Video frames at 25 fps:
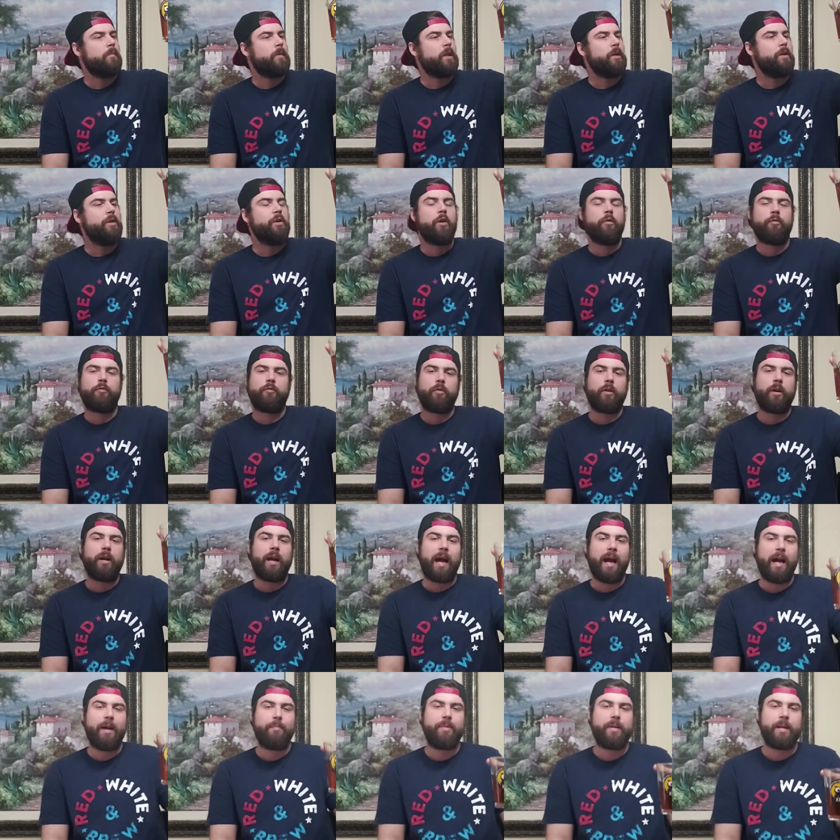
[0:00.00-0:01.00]
You know, for an
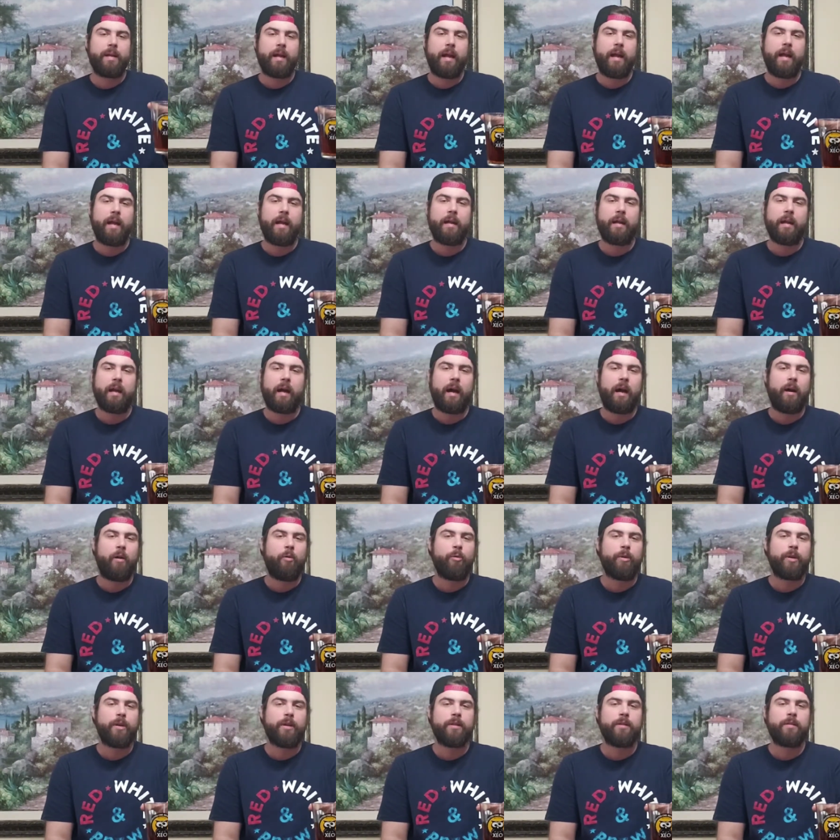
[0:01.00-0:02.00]
IPA, I
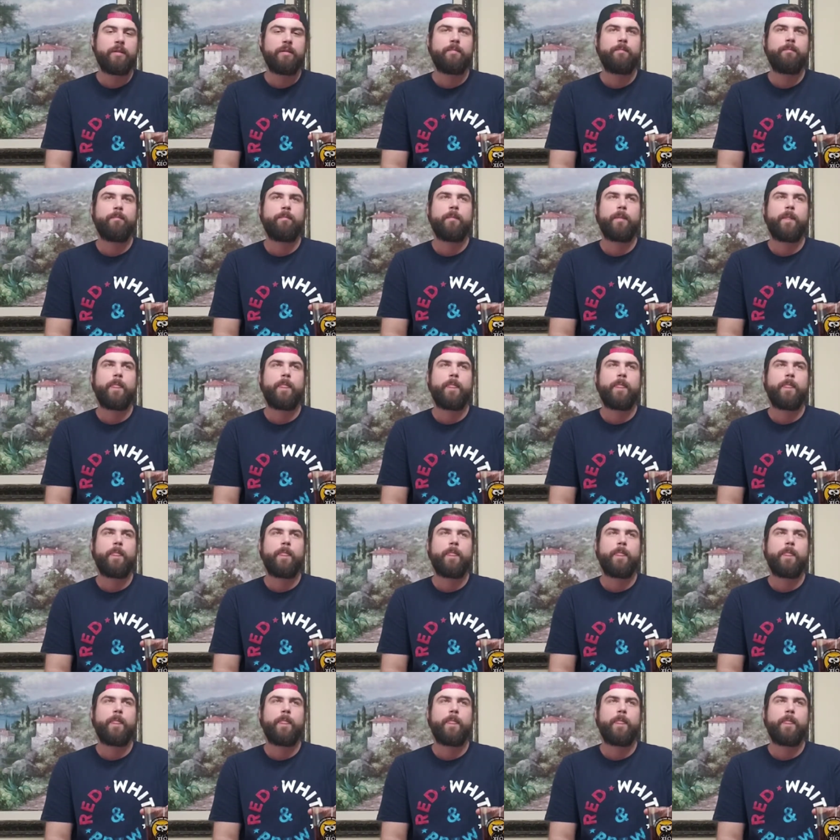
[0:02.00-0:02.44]
always